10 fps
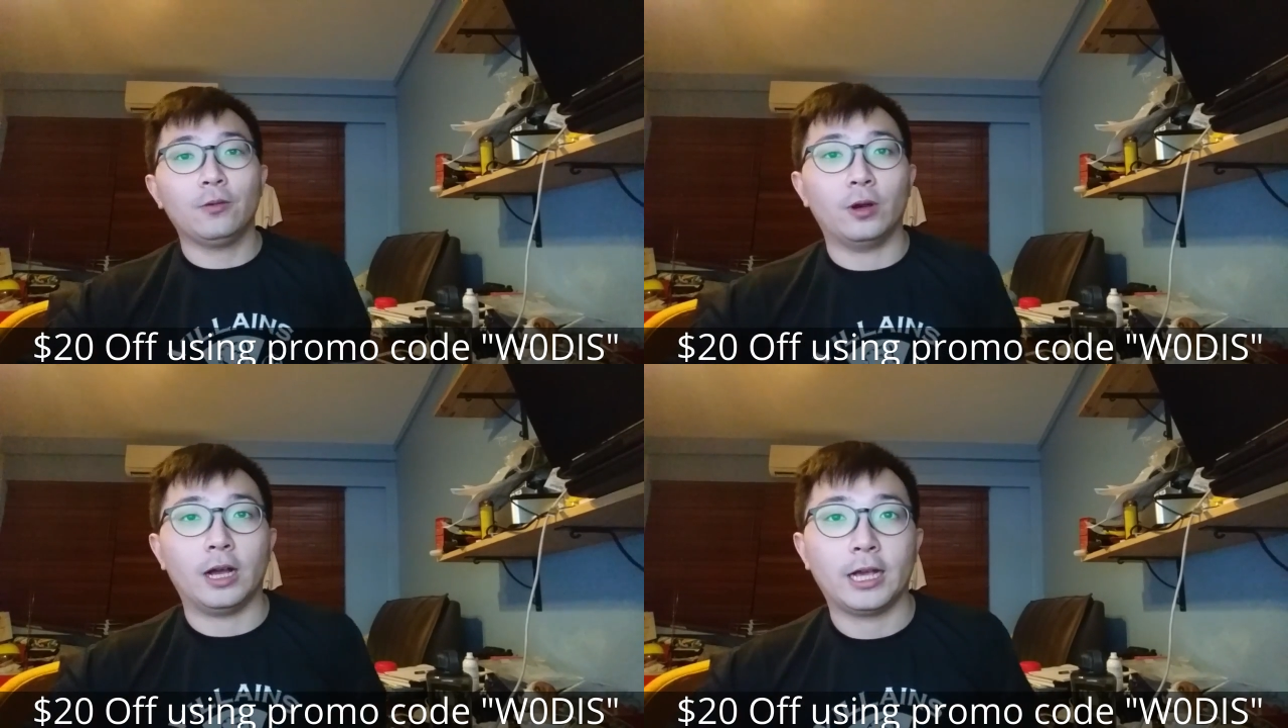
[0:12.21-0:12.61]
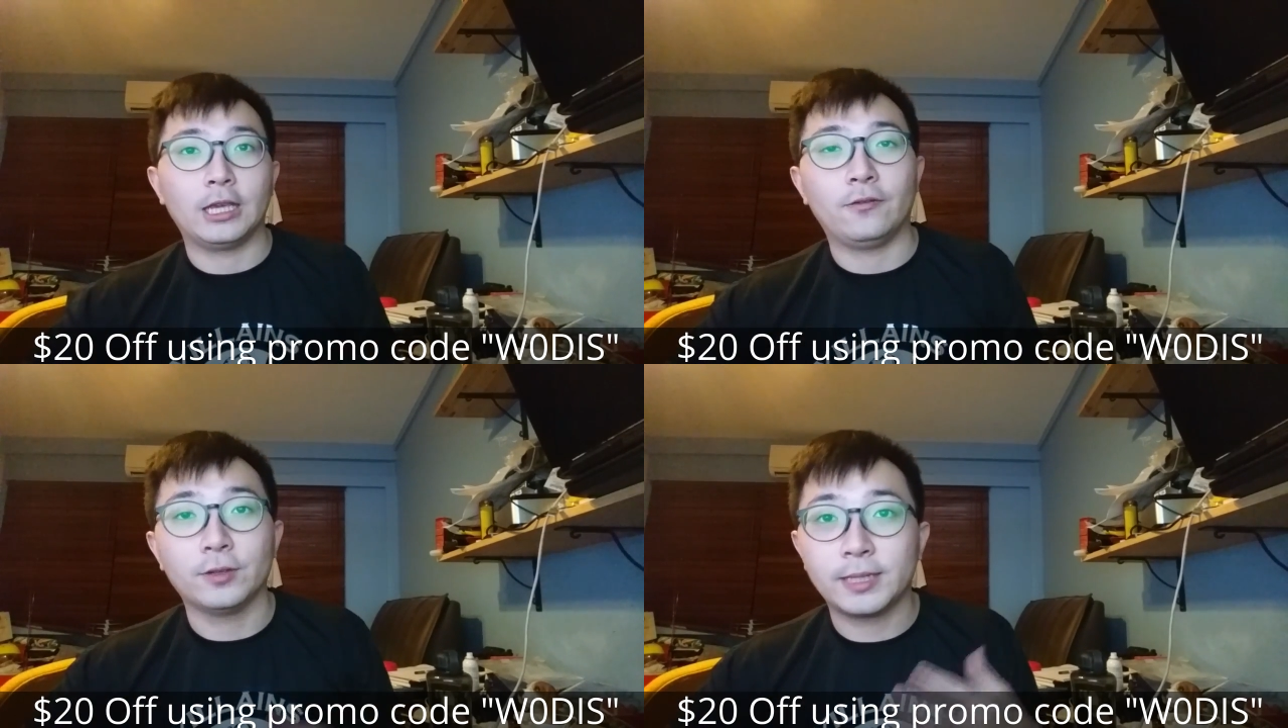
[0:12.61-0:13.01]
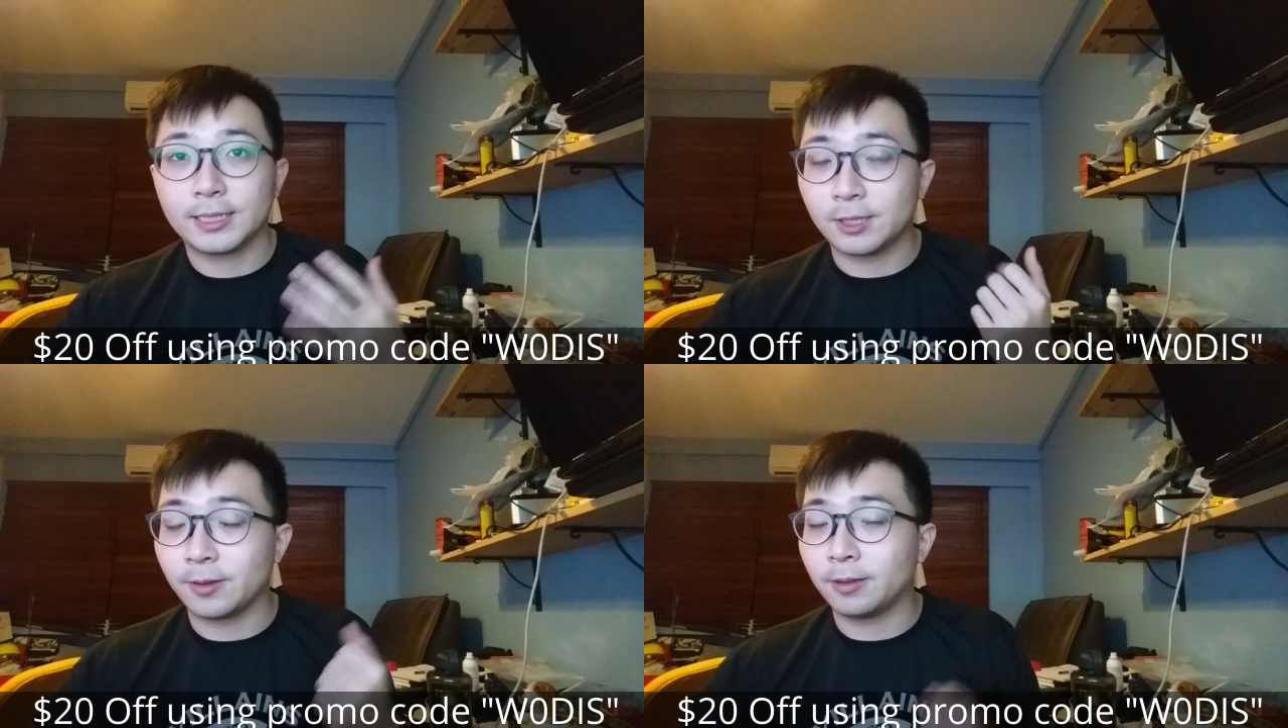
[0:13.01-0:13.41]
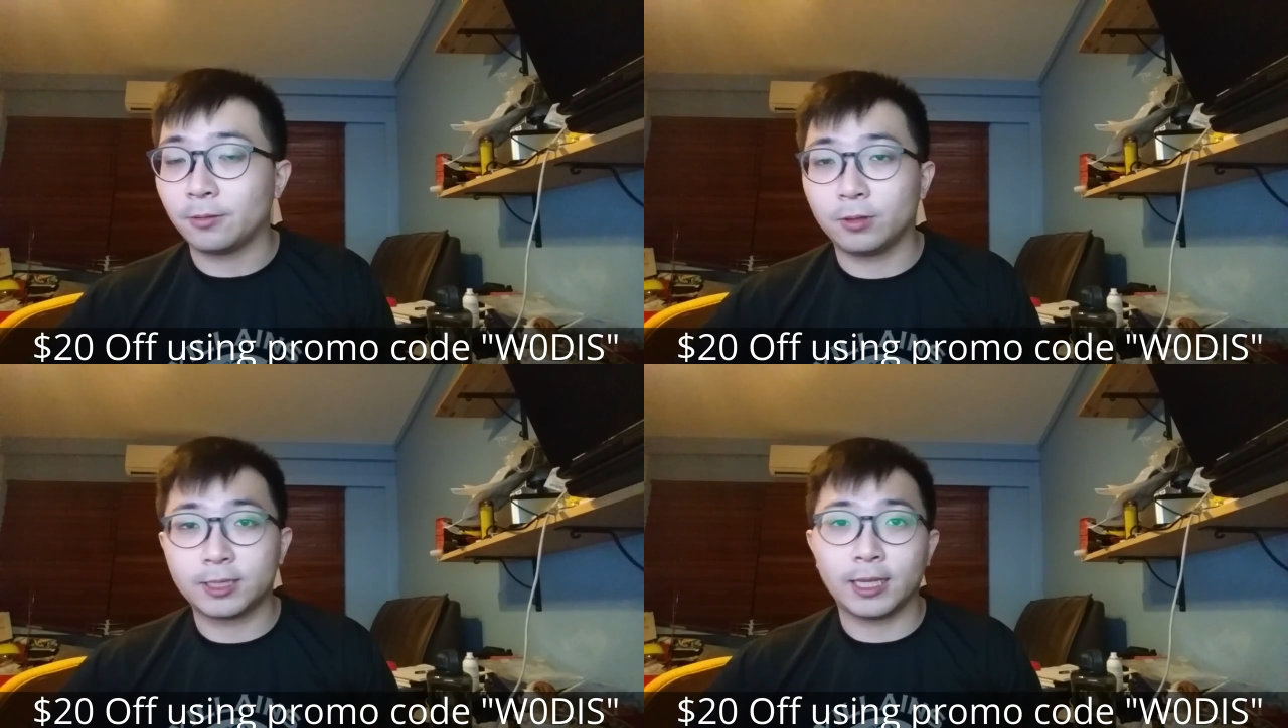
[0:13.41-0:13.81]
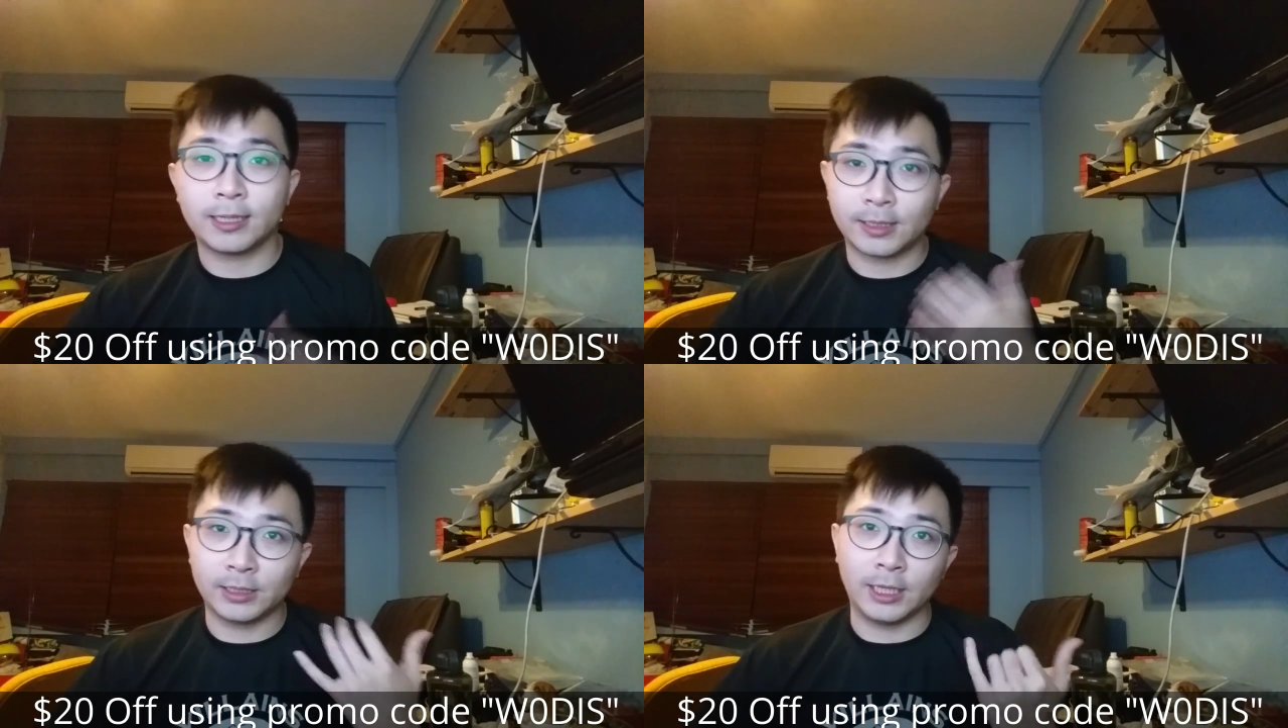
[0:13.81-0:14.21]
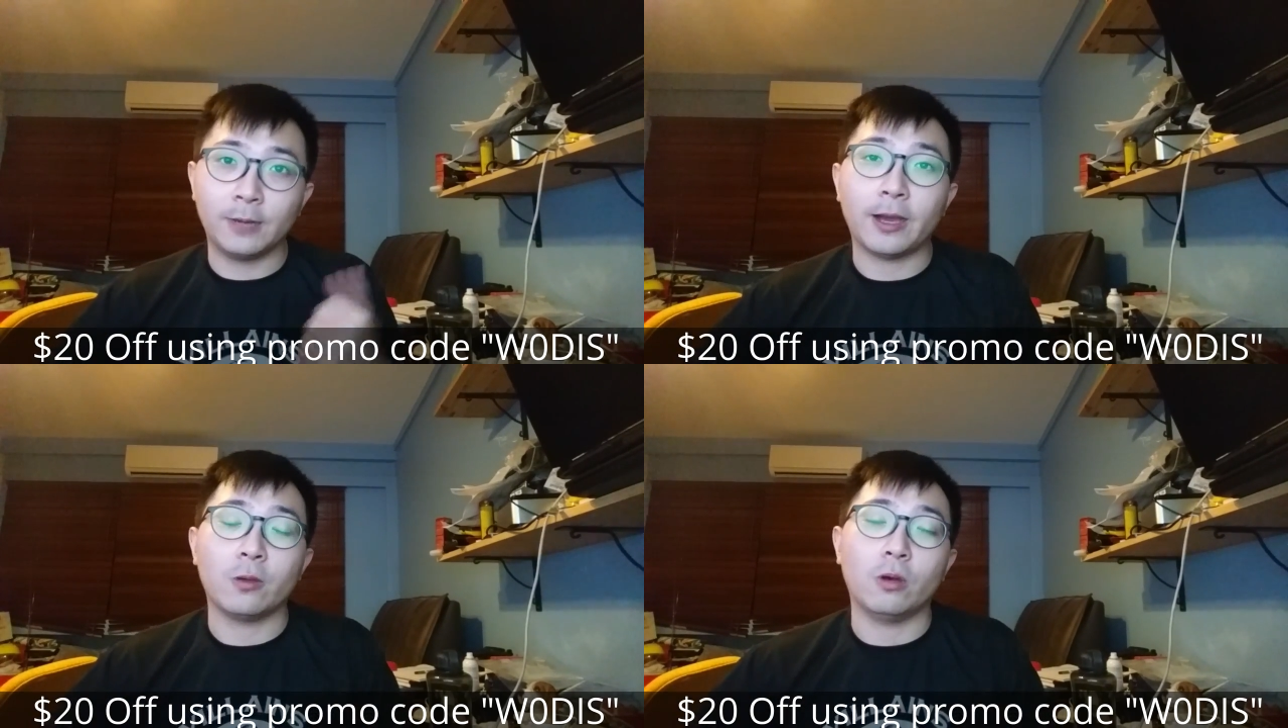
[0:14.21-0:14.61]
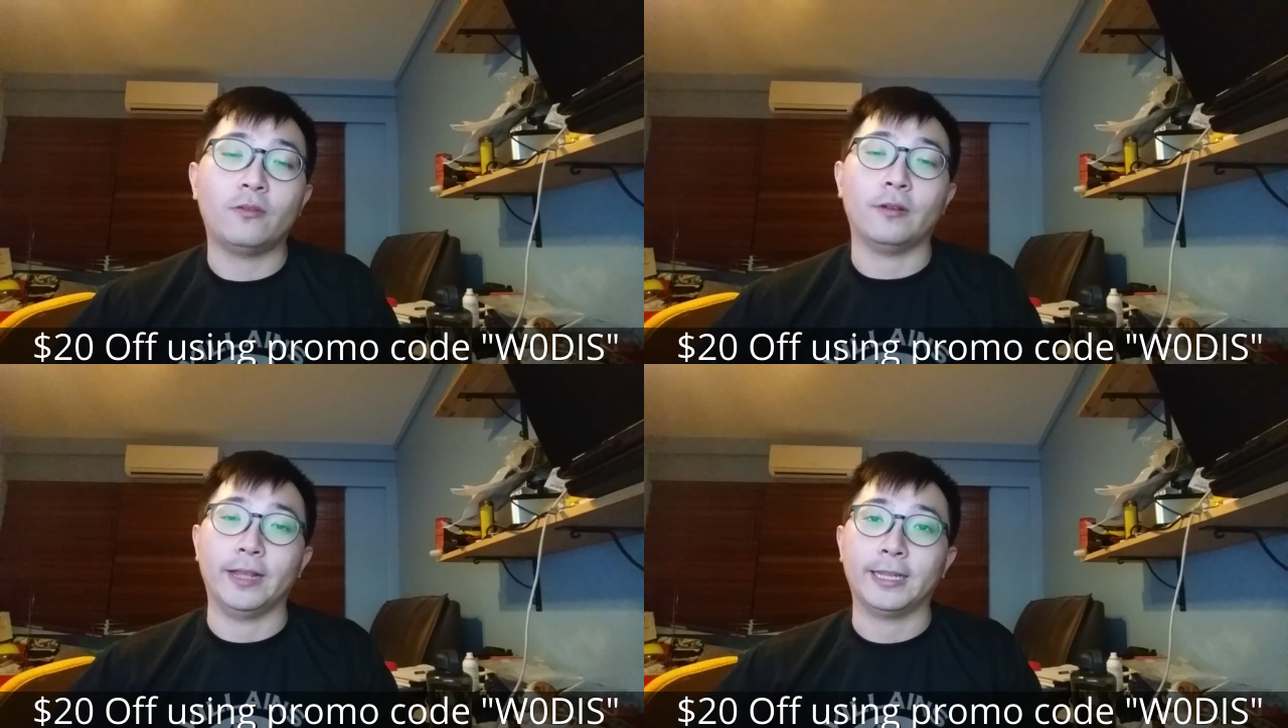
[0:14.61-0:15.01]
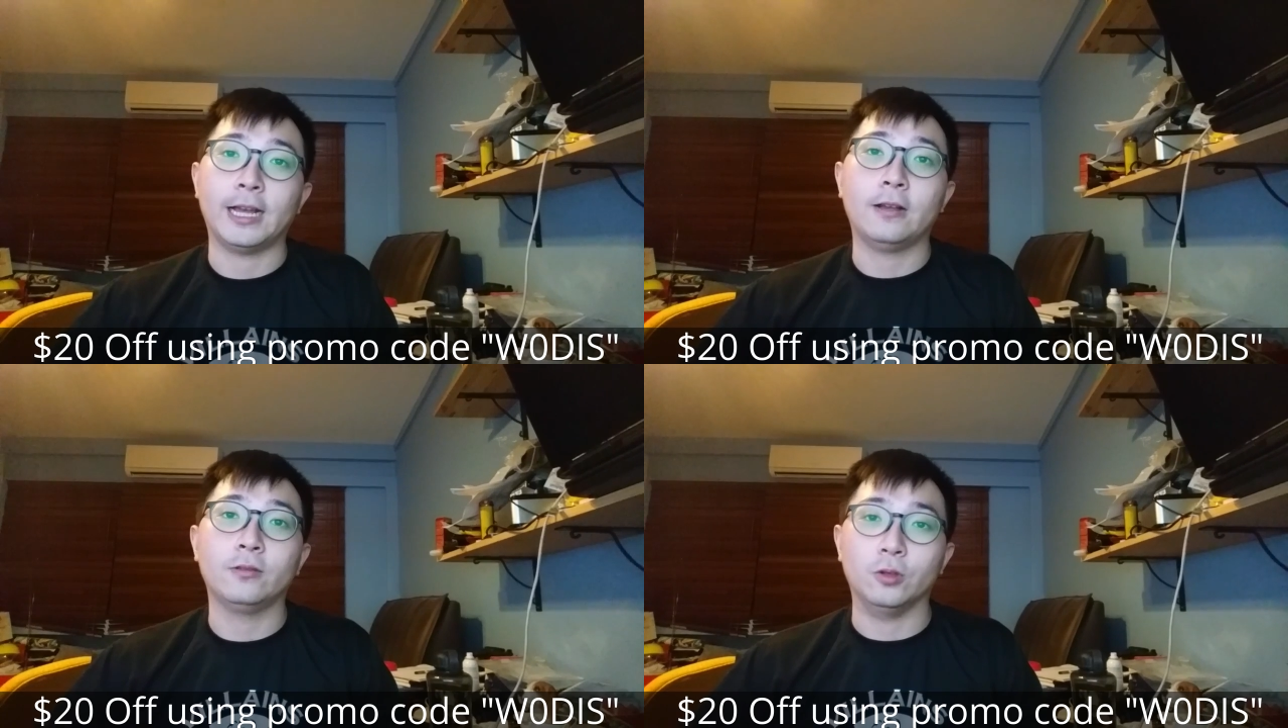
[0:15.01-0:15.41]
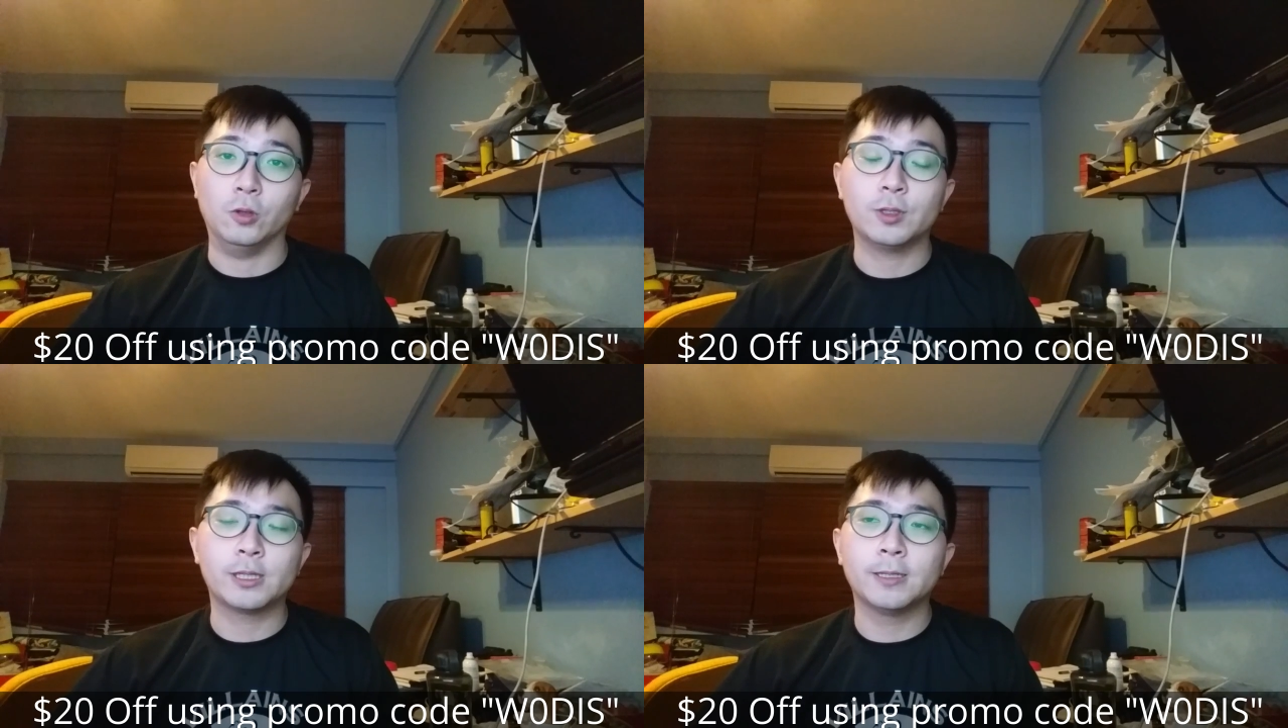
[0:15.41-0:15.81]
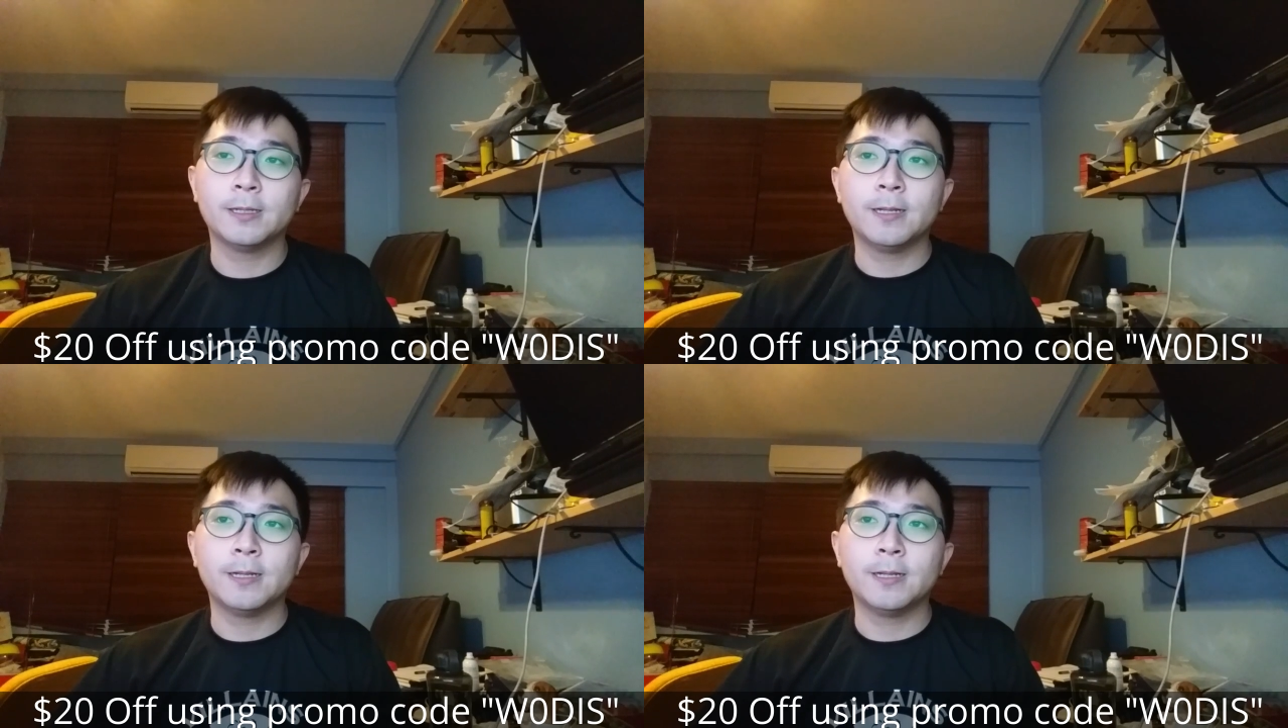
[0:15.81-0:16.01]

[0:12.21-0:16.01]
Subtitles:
will give you 6 gigabyte worth of data to use,